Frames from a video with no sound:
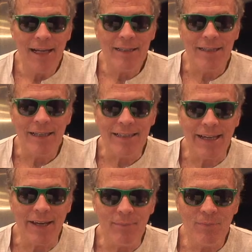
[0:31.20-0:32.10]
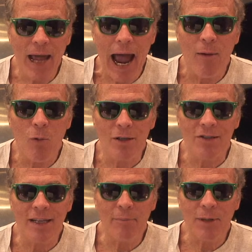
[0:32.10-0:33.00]
she said, I want
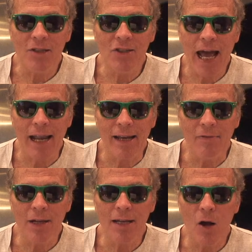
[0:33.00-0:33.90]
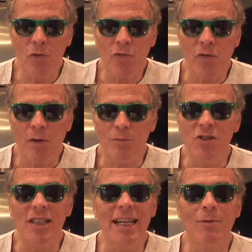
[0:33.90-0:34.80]
something shiny that goes from
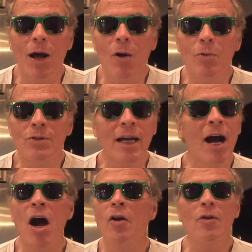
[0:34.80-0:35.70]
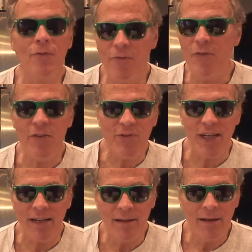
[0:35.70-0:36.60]
zero to
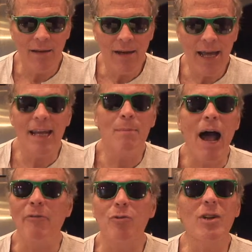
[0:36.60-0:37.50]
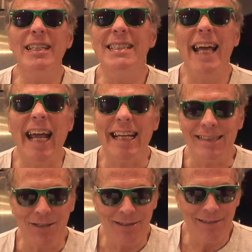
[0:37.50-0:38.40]
150 in about three
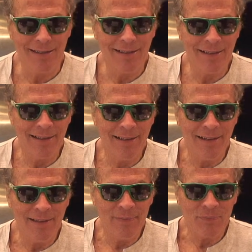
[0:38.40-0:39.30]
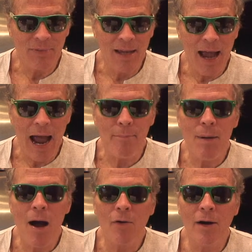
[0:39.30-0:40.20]
seconds. I
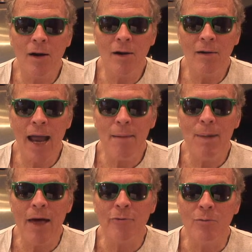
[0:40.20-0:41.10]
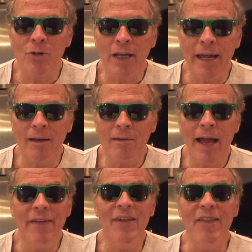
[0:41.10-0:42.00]
bought her a bathroom scale,
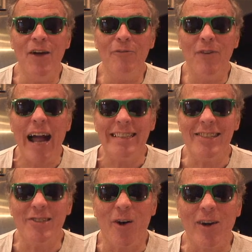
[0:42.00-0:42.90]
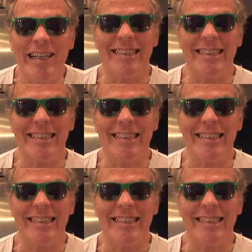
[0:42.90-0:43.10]
and then the fight started.